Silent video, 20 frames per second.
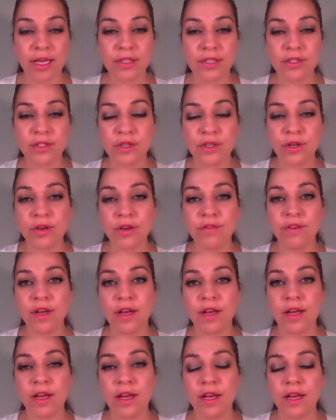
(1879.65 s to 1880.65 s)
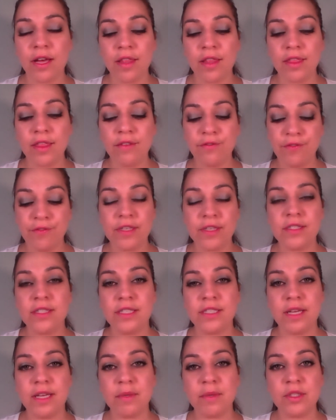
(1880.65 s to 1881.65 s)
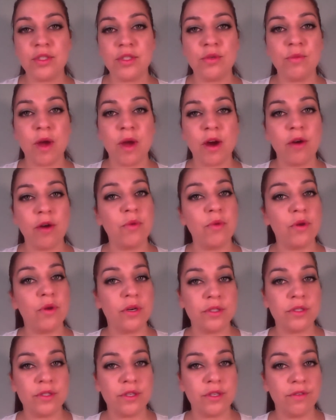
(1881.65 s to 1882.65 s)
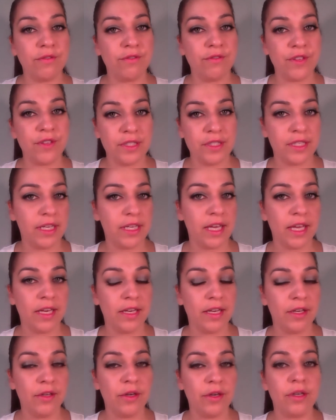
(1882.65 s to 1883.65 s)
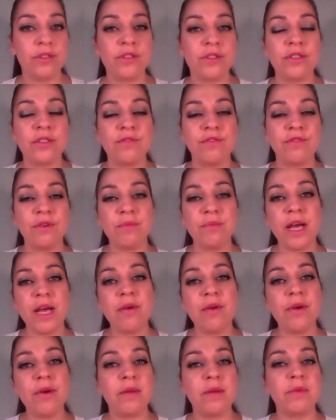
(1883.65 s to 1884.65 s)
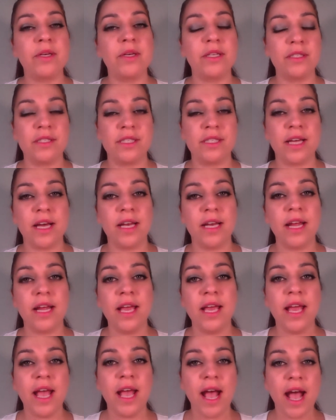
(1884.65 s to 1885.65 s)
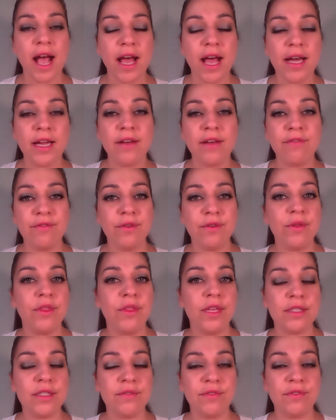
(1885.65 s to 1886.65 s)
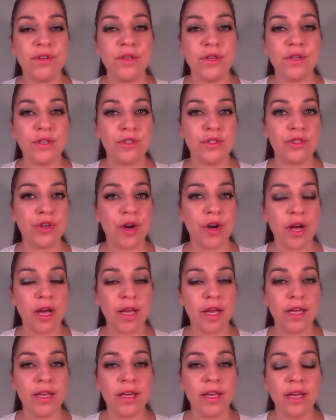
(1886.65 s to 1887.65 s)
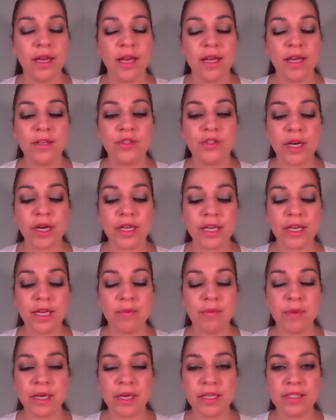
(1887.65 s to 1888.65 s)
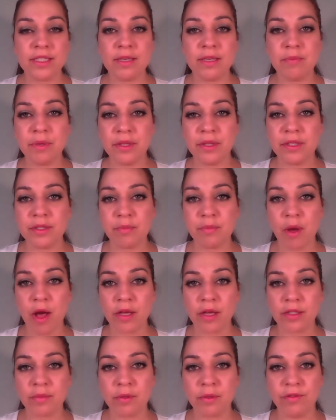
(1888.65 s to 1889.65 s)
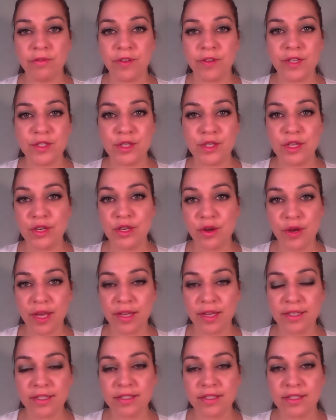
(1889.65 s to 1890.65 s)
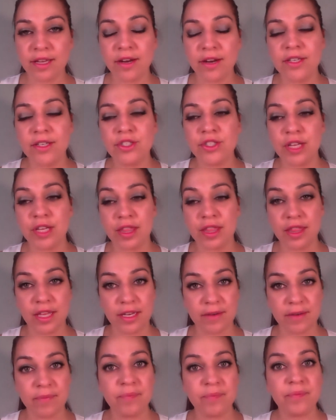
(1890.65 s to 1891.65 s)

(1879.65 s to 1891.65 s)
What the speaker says: It's sort of the first step into our more sophisticated looks, because from now on I'm going to start adding a few things for you to try, trying to keep it as simple as possible first so you don't get discouraged, and then